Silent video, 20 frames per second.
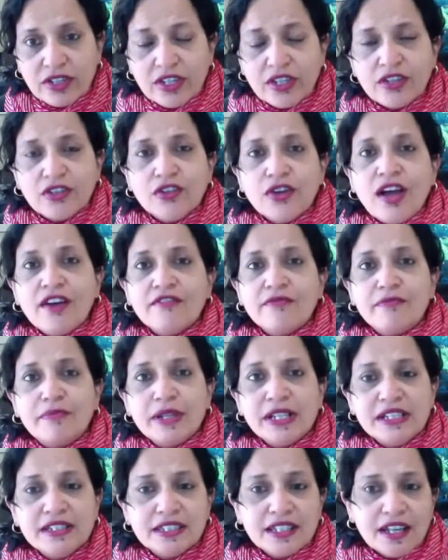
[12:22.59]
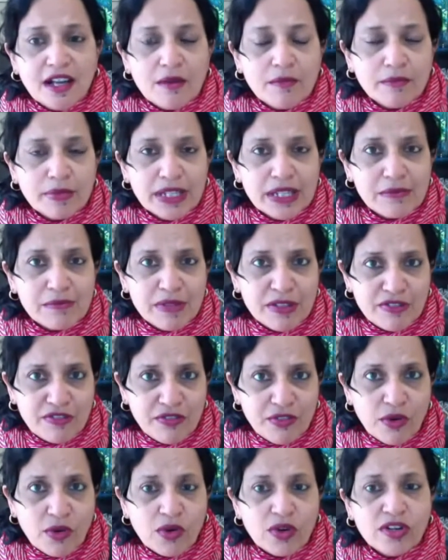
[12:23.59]
You have built a company
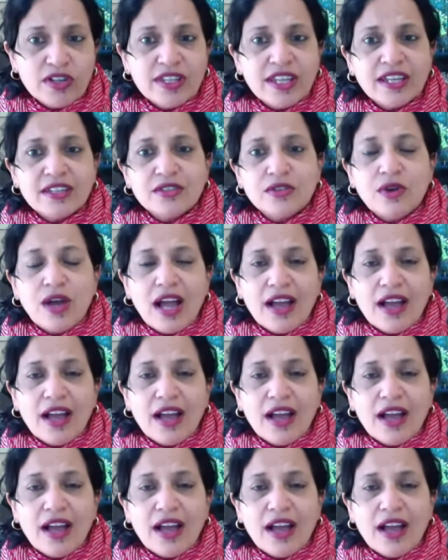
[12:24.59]
before that you